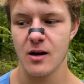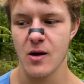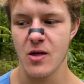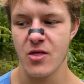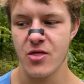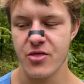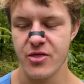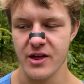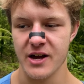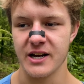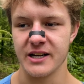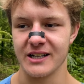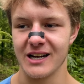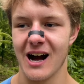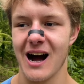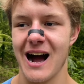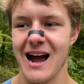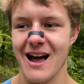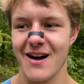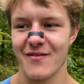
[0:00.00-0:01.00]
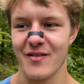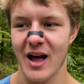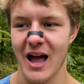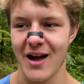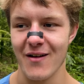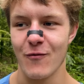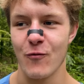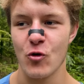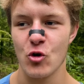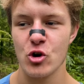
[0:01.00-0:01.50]
thing I have
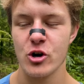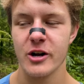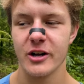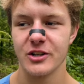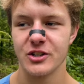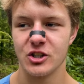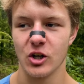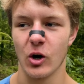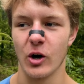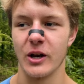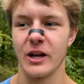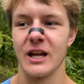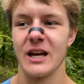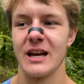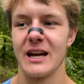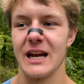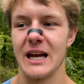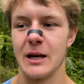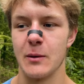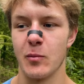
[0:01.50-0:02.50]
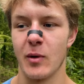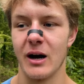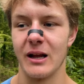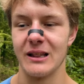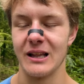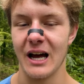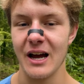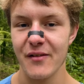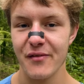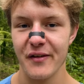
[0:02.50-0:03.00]
ever done in my
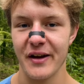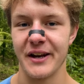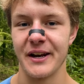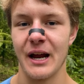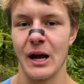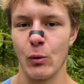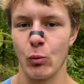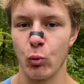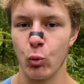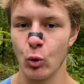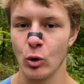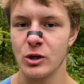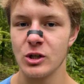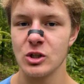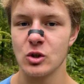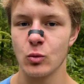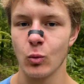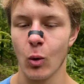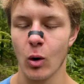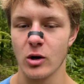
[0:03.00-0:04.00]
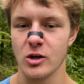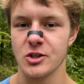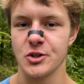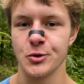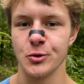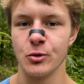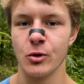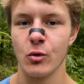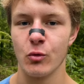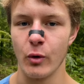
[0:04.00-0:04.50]
life, and I wouldn't want
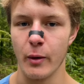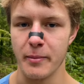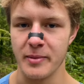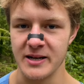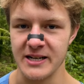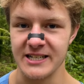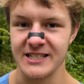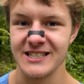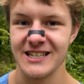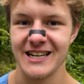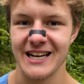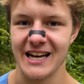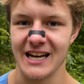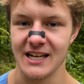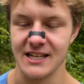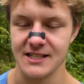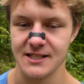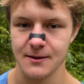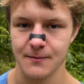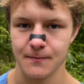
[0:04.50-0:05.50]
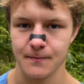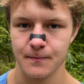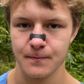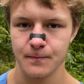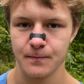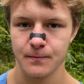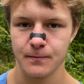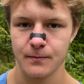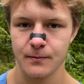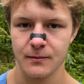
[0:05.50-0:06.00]
to repeat it.
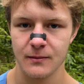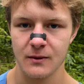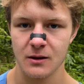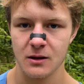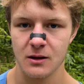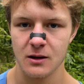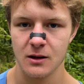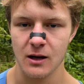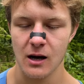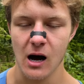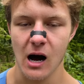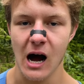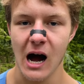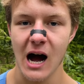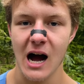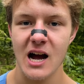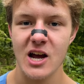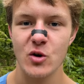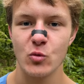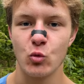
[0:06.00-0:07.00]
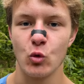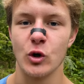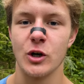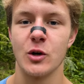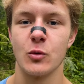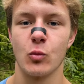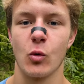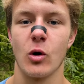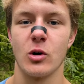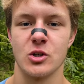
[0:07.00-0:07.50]
I
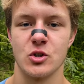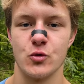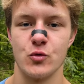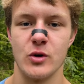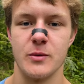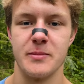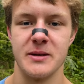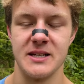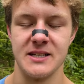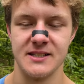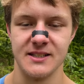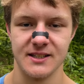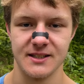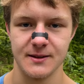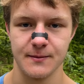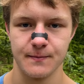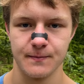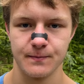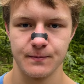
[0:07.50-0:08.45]
wouldn't want to repeat it.